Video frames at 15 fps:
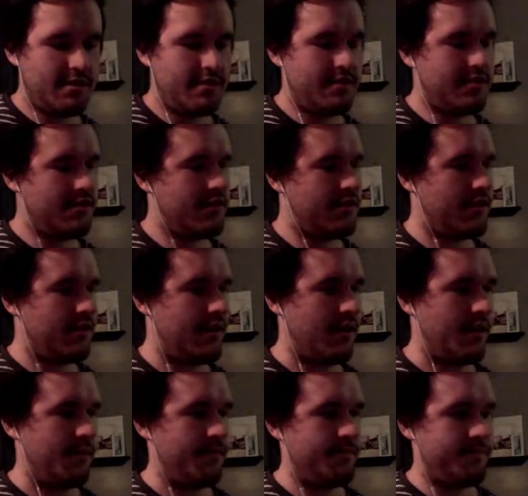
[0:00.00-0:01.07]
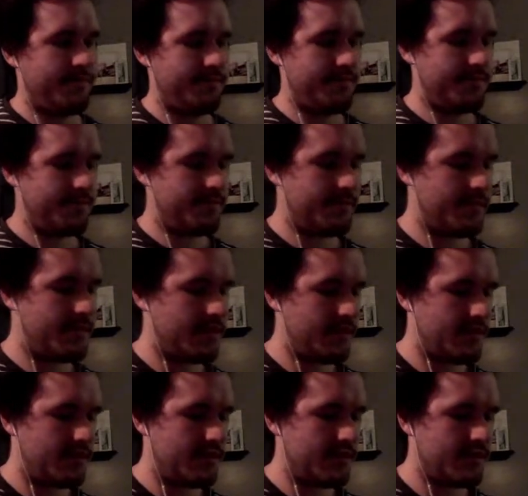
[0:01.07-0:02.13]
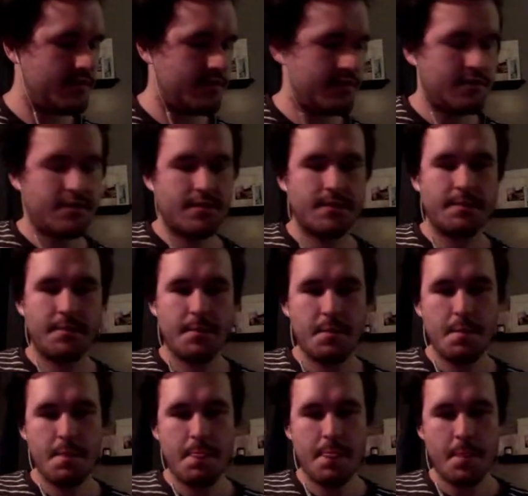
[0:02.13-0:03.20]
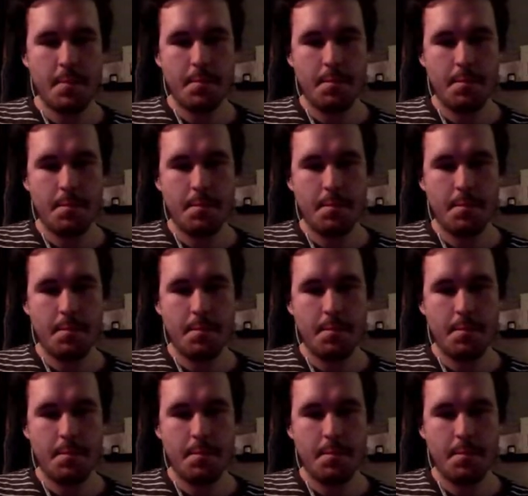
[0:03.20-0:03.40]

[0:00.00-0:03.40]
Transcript: I do see an ability to